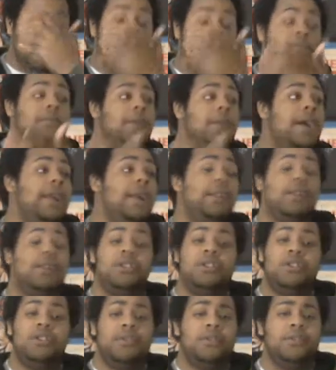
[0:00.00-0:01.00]
These
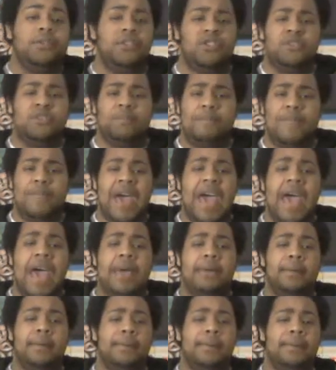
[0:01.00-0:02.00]
reality shows are just
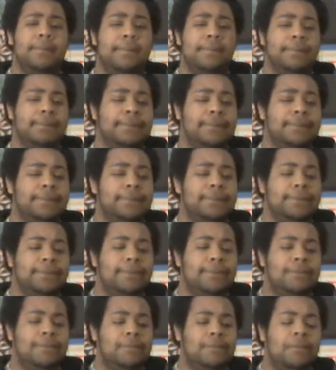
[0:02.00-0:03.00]
bad.
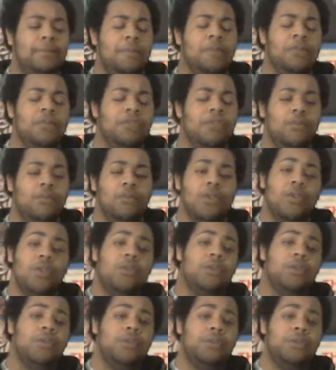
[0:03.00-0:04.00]
Remember when the
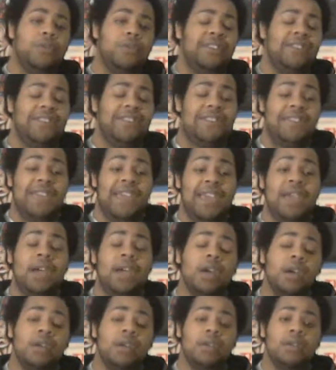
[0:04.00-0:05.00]
real world was a thing?
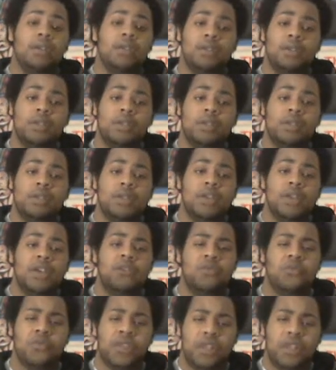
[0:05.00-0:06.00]
It
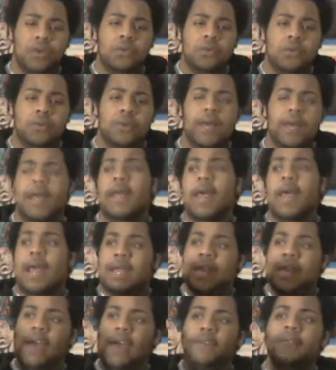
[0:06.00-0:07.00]
was really cool, right?
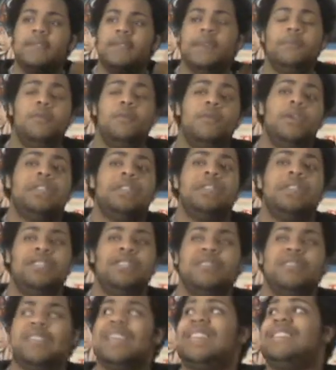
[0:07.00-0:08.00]
Now every time you watch it,
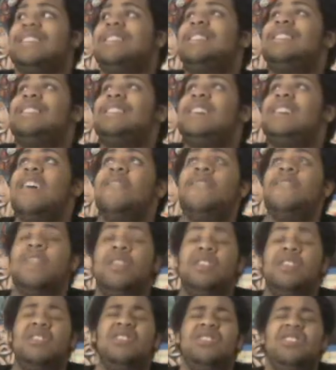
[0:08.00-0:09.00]
there's like
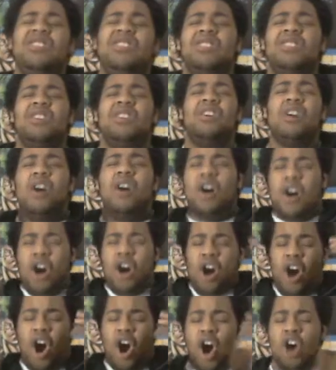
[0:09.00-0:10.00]

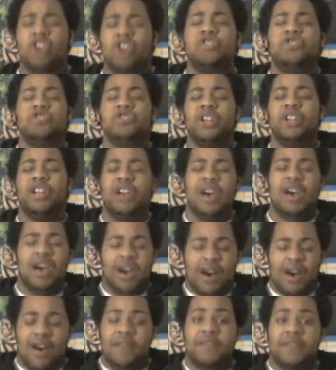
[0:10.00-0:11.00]
1,700
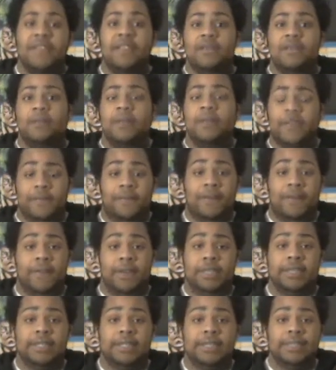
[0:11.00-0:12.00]
of these
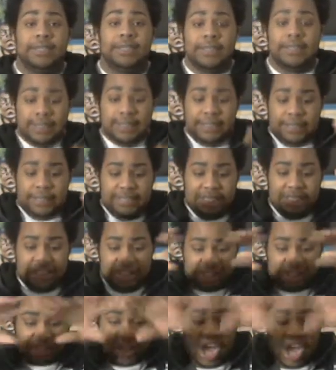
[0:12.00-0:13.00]
motherfuckers
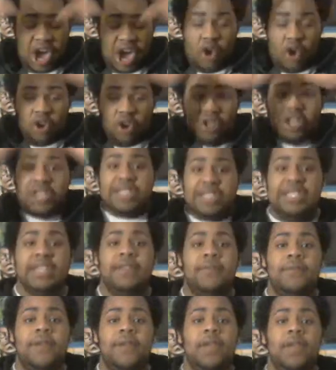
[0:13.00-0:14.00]
just all on
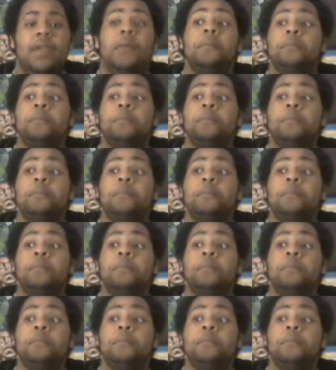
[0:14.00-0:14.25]
TV.